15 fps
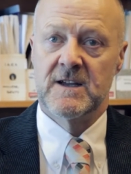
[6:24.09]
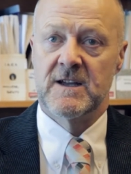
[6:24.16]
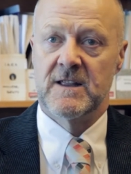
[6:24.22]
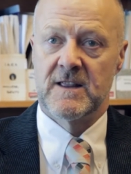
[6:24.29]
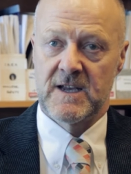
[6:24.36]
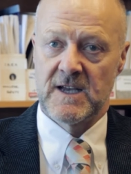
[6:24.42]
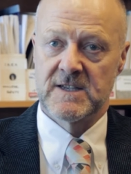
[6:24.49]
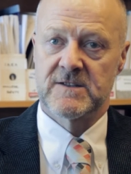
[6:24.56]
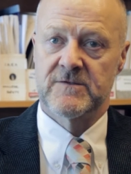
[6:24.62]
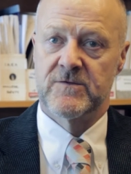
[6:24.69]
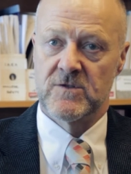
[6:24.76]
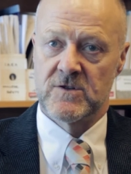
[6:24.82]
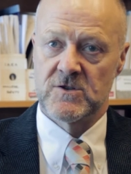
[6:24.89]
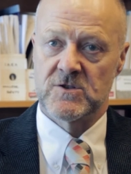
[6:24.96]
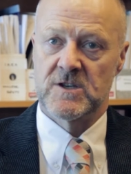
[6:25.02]
in the case of
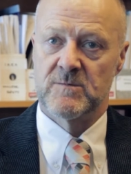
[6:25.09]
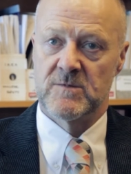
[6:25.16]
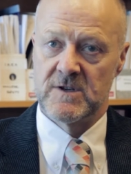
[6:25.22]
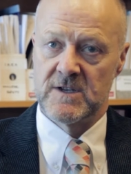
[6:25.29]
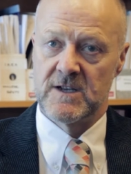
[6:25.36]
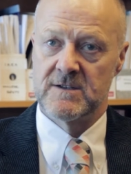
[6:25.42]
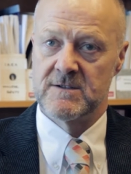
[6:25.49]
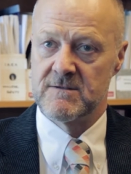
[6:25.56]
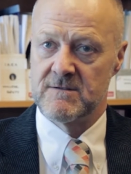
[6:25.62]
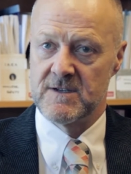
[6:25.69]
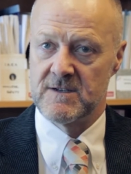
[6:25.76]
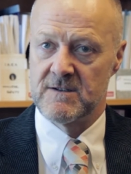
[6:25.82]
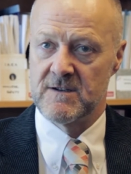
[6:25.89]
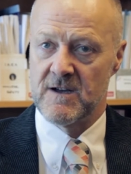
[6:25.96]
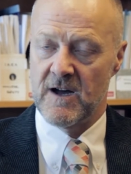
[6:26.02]
Fukushima, it,
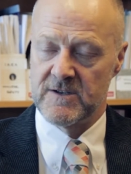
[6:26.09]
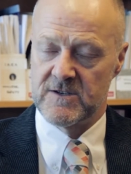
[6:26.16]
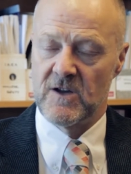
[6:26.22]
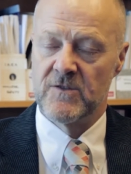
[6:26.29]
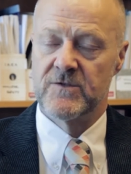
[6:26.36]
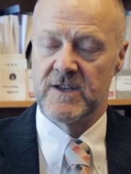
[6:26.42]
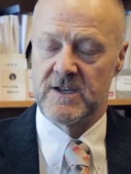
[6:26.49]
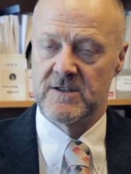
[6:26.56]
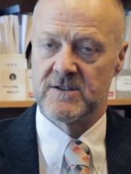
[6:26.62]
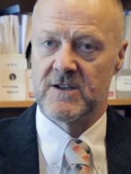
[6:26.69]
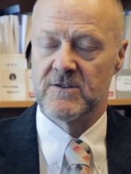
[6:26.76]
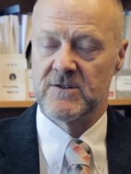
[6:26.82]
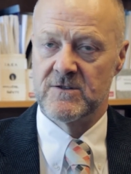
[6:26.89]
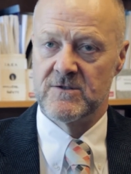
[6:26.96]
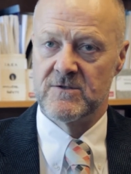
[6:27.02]
it, I don't think it's
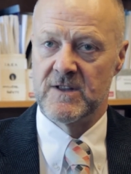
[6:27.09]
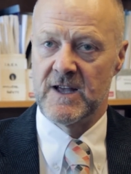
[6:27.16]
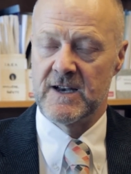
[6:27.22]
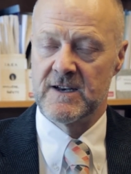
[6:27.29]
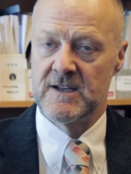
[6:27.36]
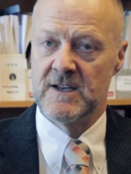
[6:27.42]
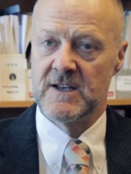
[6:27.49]
going to do that.